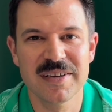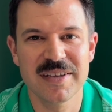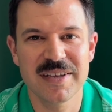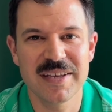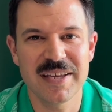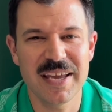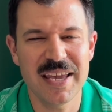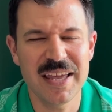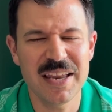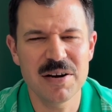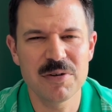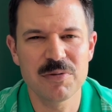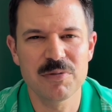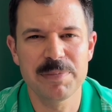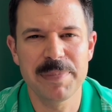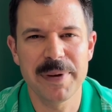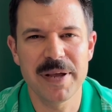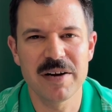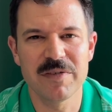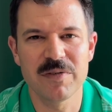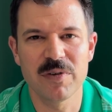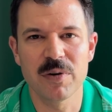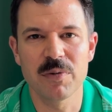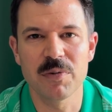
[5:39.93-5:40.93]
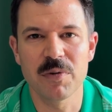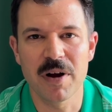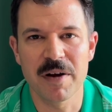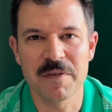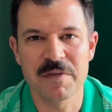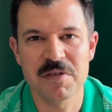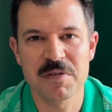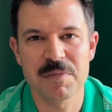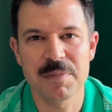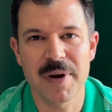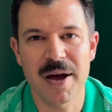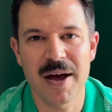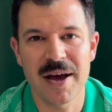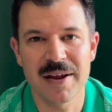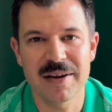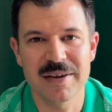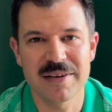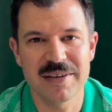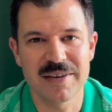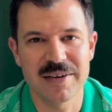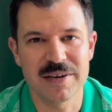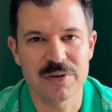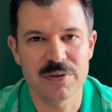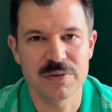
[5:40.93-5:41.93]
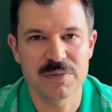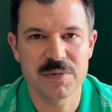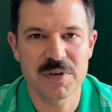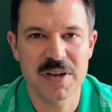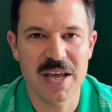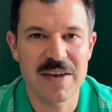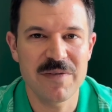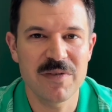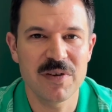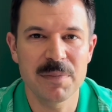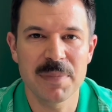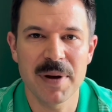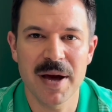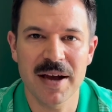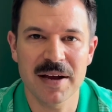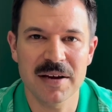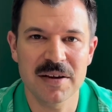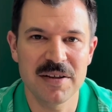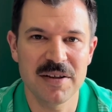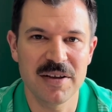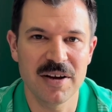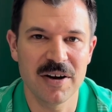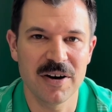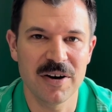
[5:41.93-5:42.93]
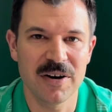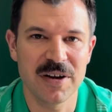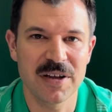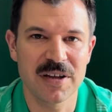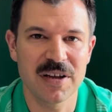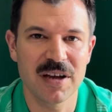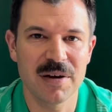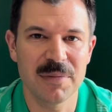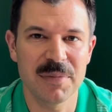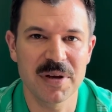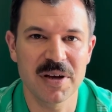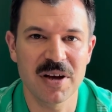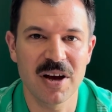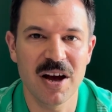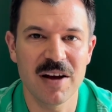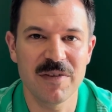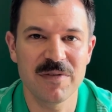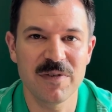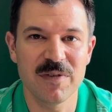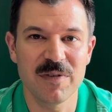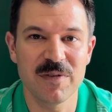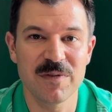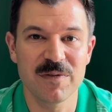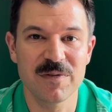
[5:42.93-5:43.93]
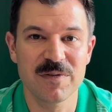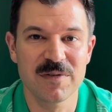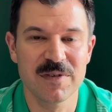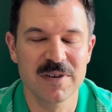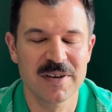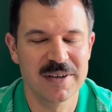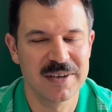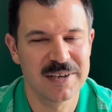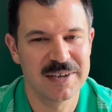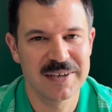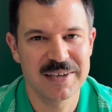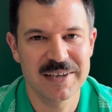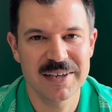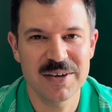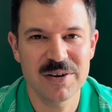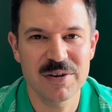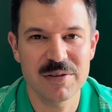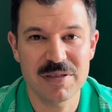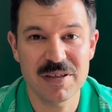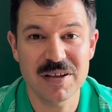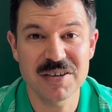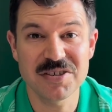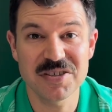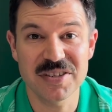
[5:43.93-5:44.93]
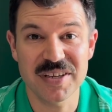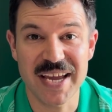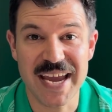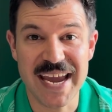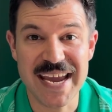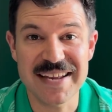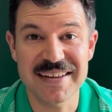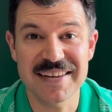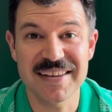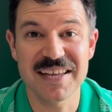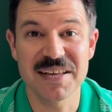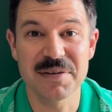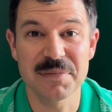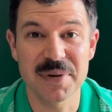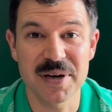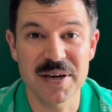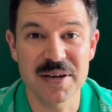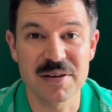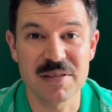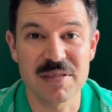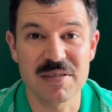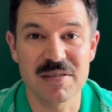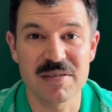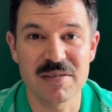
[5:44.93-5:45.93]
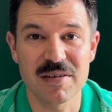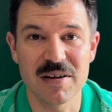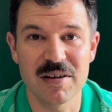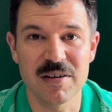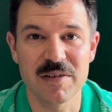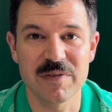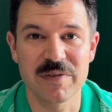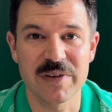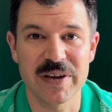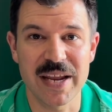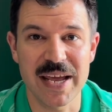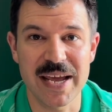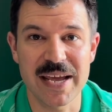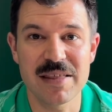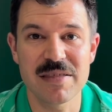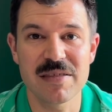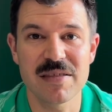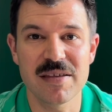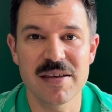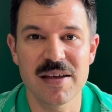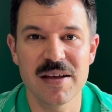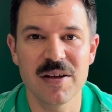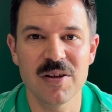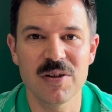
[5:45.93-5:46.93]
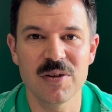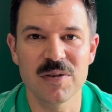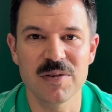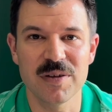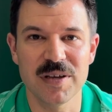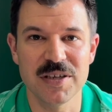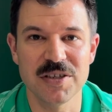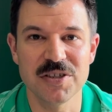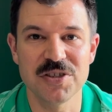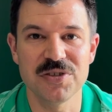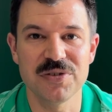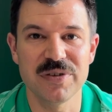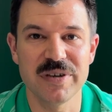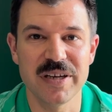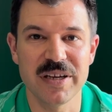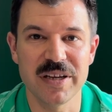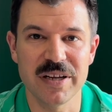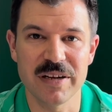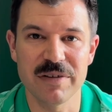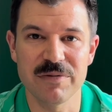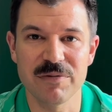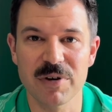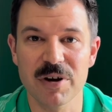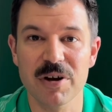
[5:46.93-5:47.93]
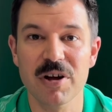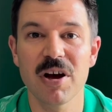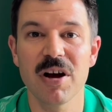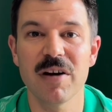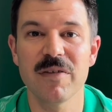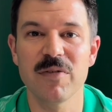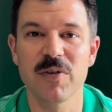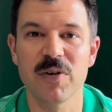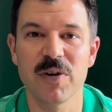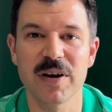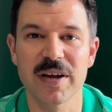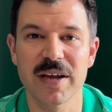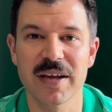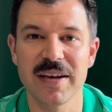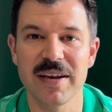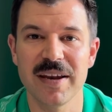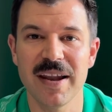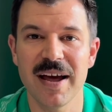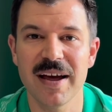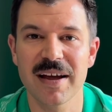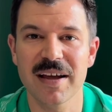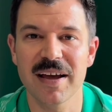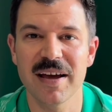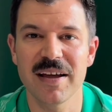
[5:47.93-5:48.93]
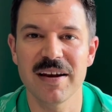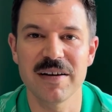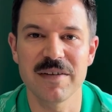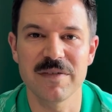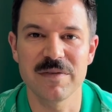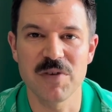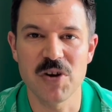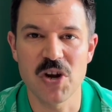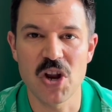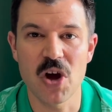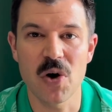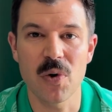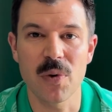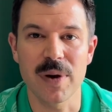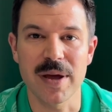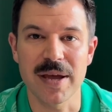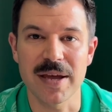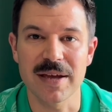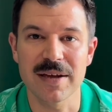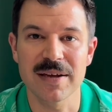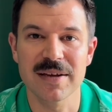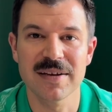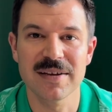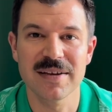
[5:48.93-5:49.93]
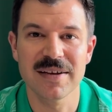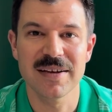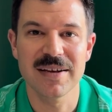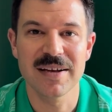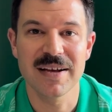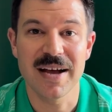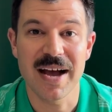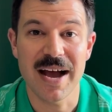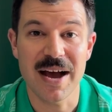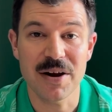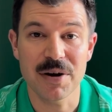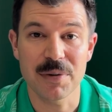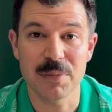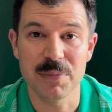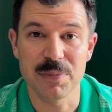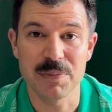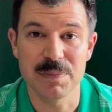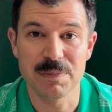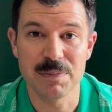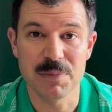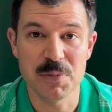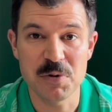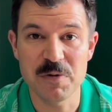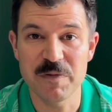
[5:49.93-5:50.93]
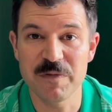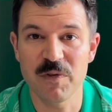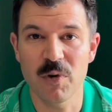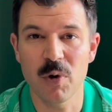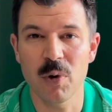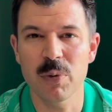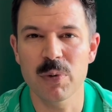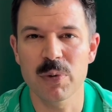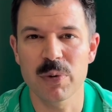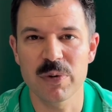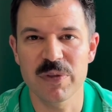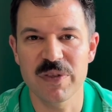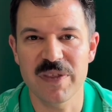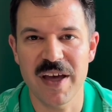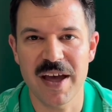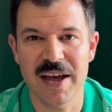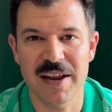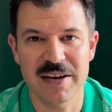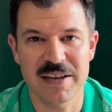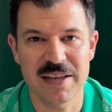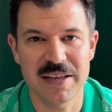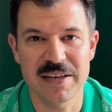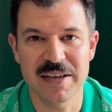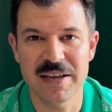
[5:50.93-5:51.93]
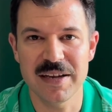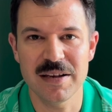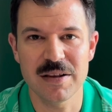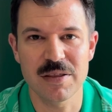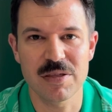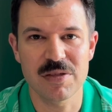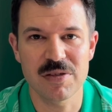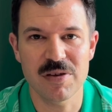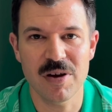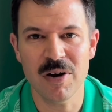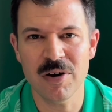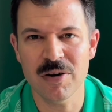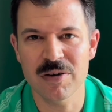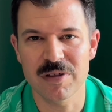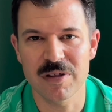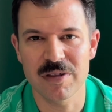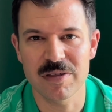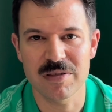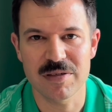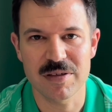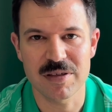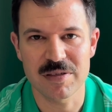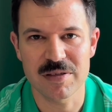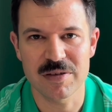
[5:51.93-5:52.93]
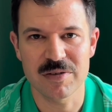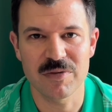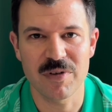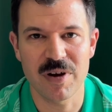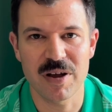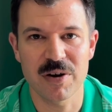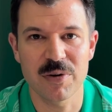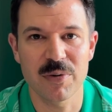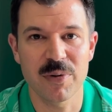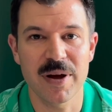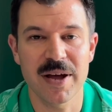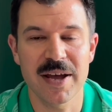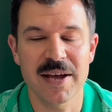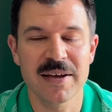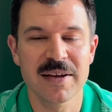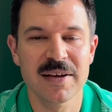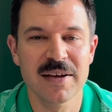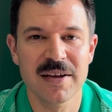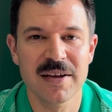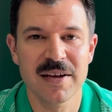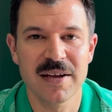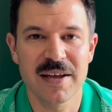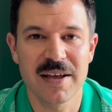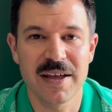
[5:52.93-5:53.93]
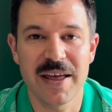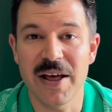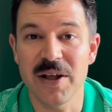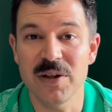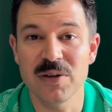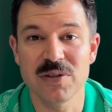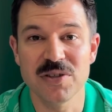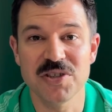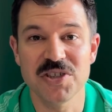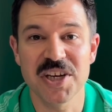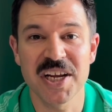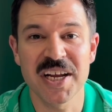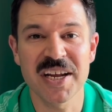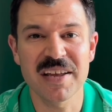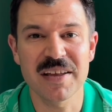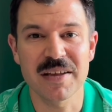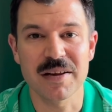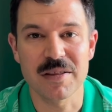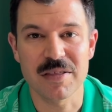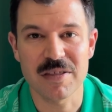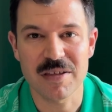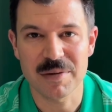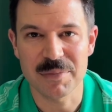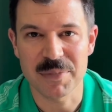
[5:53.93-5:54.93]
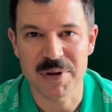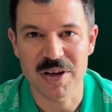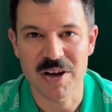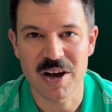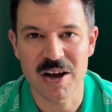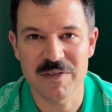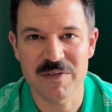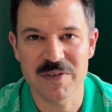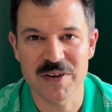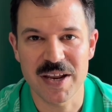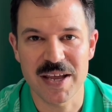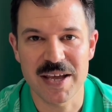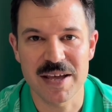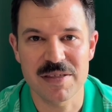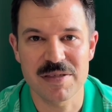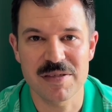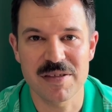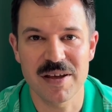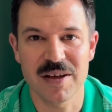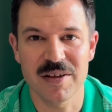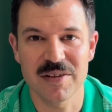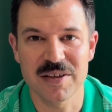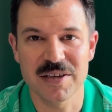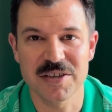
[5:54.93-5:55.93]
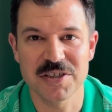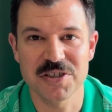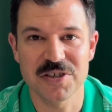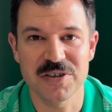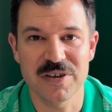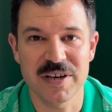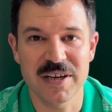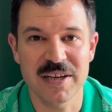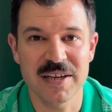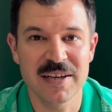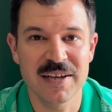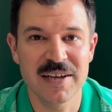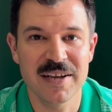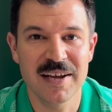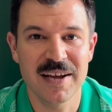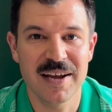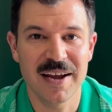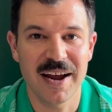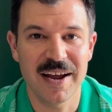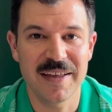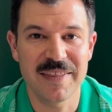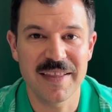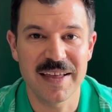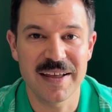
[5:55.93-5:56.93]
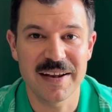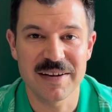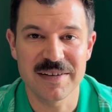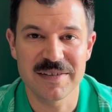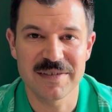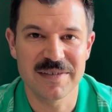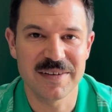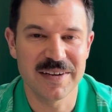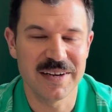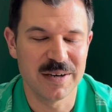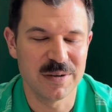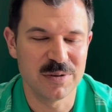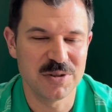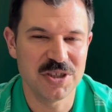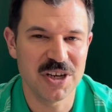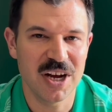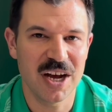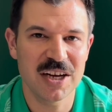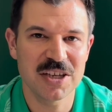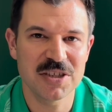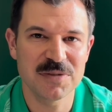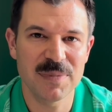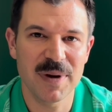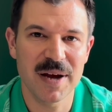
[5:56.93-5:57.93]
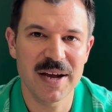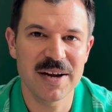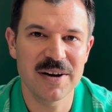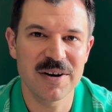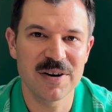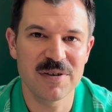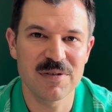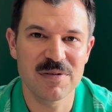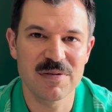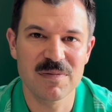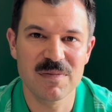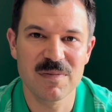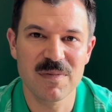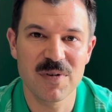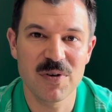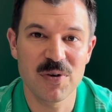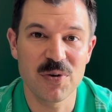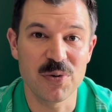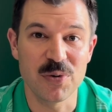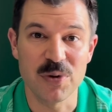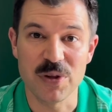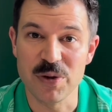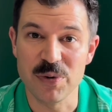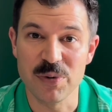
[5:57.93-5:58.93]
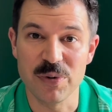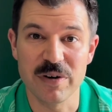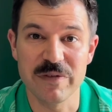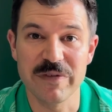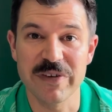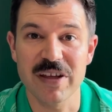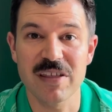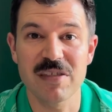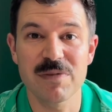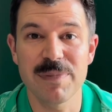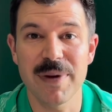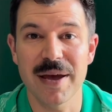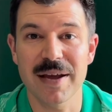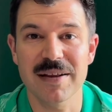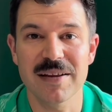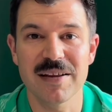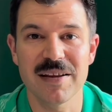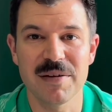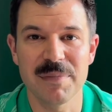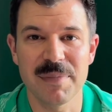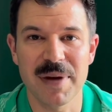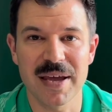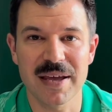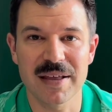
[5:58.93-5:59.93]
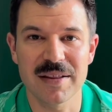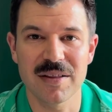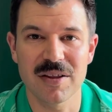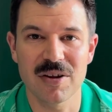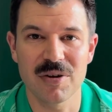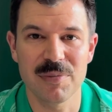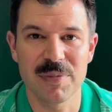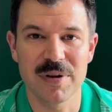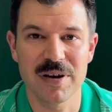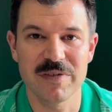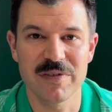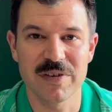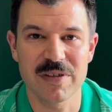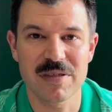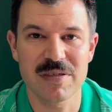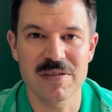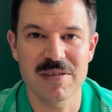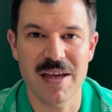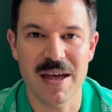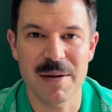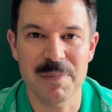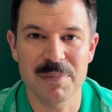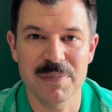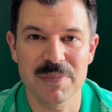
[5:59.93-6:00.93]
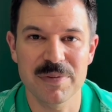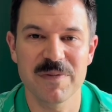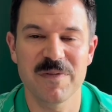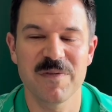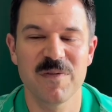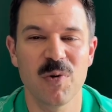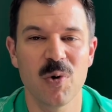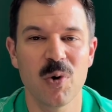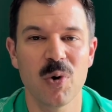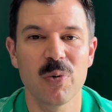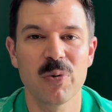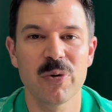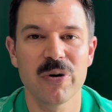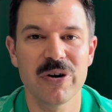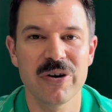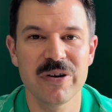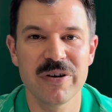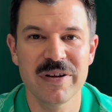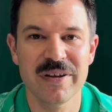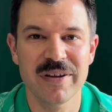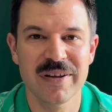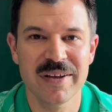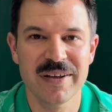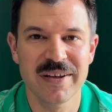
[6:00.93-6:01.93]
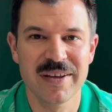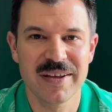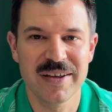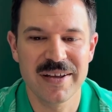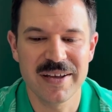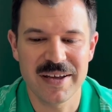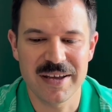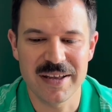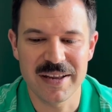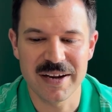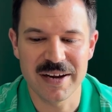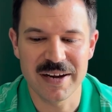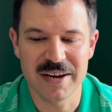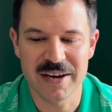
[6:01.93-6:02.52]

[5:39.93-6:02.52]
in a bit of a rough spot. You know, David Bakhtiari coming off of, you know, essentially 18 months of an ACL injury and recovering and not kind of knowing how to move forward with that. He didn't start the season right away. Elton Jenkins coming off an ACL injury. And then, you know, Josh Myers, who you would have expected to make a little bit of a step forward and